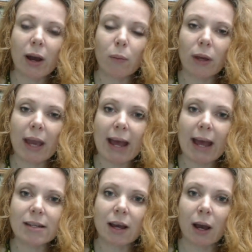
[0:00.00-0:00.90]
we
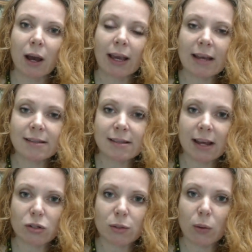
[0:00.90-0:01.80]
had a guest that
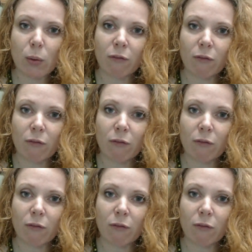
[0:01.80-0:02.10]
used to be one of